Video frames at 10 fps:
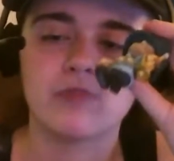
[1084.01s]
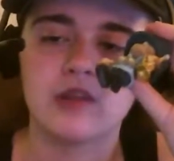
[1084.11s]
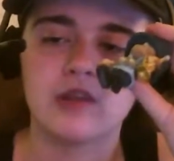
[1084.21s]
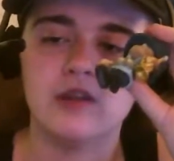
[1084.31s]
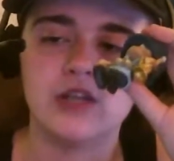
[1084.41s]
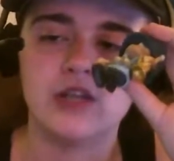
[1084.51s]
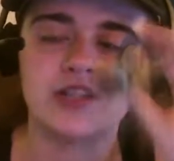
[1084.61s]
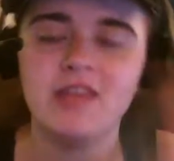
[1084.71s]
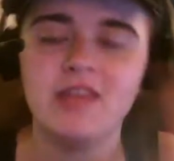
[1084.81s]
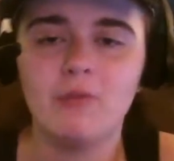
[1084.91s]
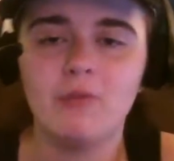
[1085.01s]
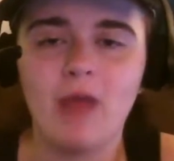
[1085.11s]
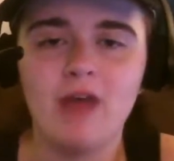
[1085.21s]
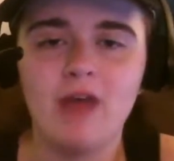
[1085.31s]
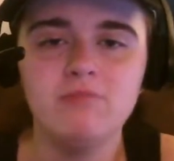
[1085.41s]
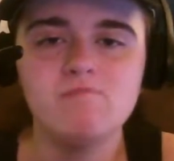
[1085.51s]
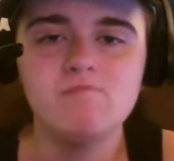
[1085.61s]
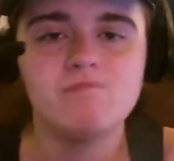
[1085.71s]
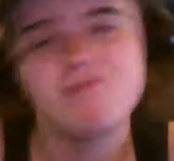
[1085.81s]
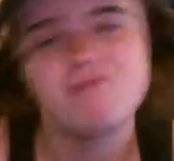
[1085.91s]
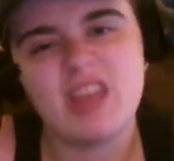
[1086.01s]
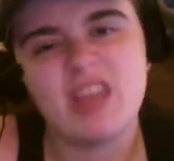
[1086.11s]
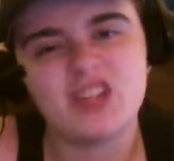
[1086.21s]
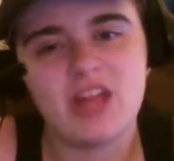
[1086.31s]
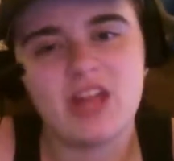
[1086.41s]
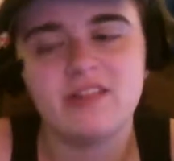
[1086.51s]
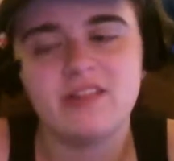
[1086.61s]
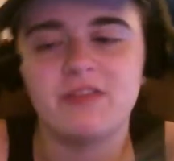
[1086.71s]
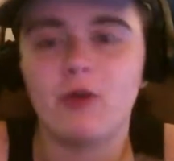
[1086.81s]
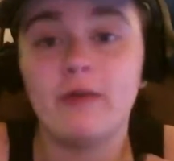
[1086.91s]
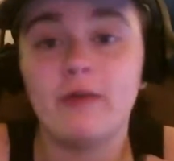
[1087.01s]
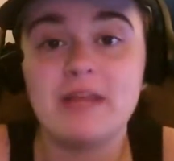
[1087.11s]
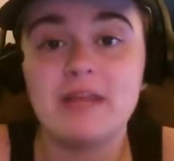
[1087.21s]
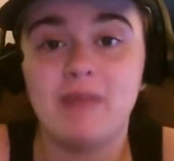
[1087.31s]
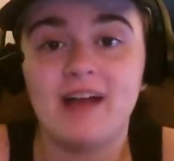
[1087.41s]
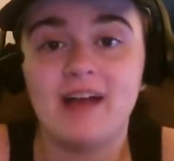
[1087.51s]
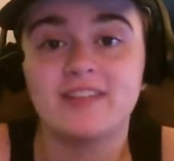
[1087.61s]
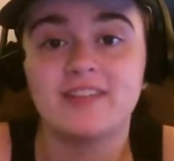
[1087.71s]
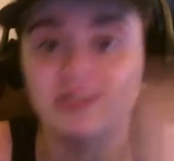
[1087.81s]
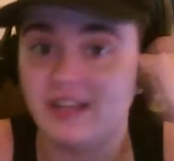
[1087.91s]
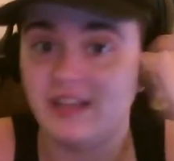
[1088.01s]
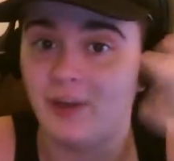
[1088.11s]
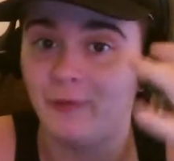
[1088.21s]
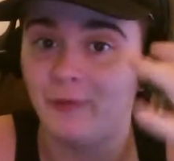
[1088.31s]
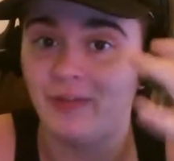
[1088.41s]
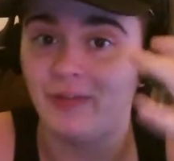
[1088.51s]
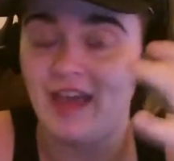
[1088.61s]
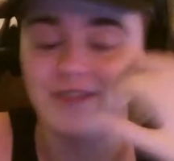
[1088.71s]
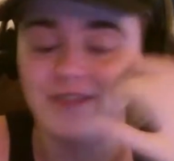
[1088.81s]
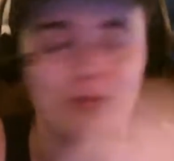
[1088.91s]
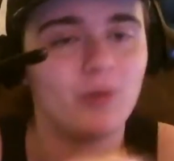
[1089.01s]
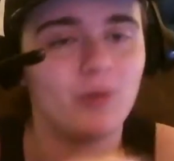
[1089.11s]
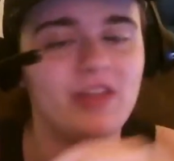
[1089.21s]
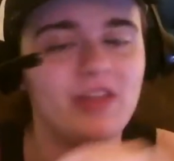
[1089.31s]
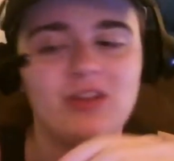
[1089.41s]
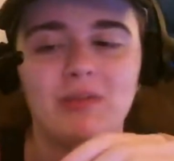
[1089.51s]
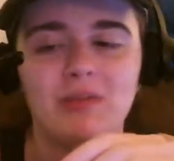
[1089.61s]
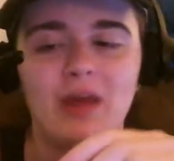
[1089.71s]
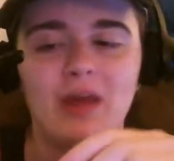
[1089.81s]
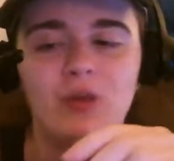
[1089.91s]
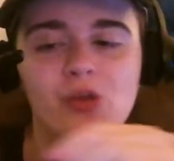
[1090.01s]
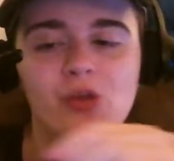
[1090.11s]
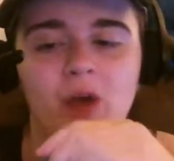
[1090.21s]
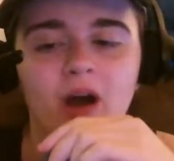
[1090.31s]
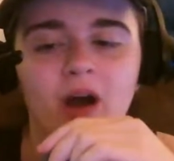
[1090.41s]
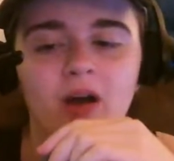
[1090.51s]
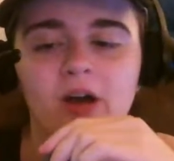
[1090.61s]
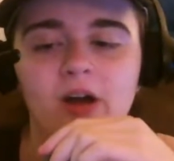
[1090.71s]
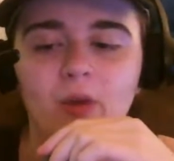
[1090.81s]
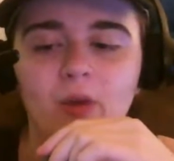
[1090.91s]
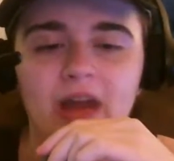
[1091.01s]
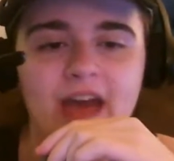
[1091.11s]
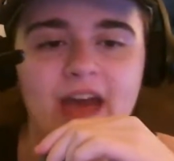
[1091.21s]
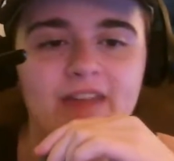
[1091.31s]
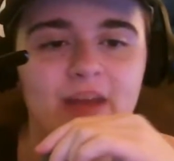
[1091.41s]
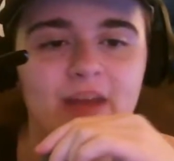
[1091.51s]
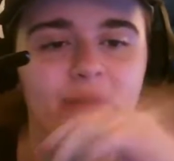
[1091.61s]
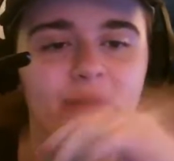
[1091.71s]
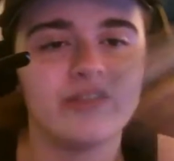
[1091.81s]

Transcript: You see them around, take a chance. If they're already in box, you go for that even more. Then you can pick out what you want to have anyways.